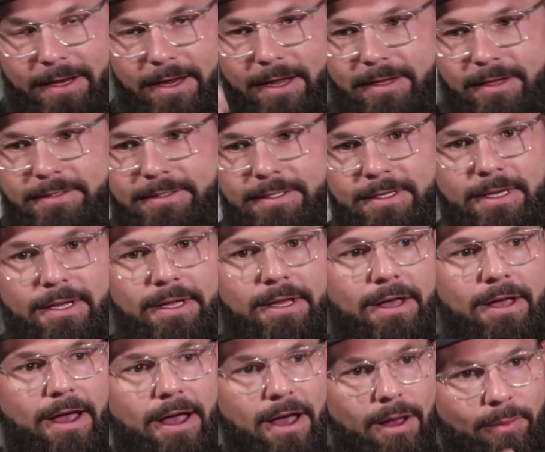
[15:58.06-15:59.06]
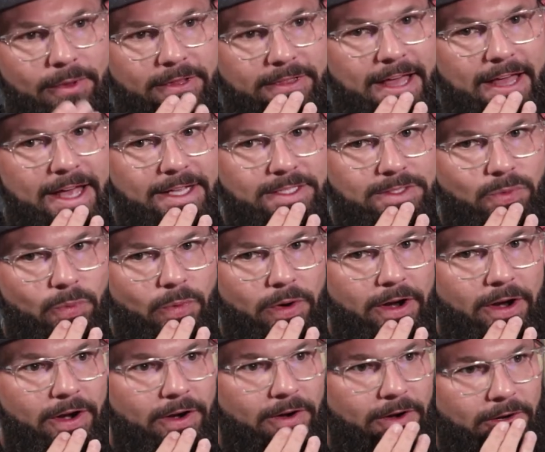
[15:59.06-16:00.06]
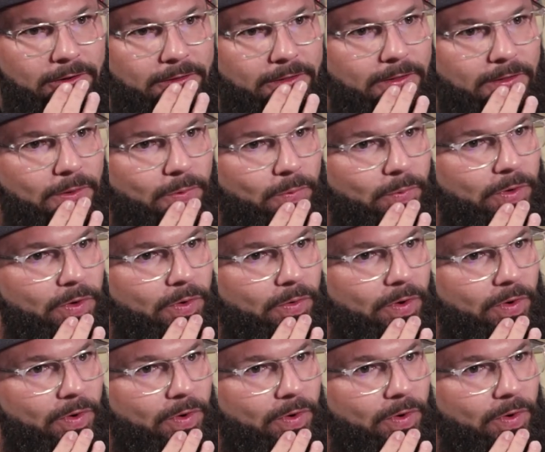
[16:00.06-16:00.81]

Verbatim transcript: I guess. Uh, but that's where the real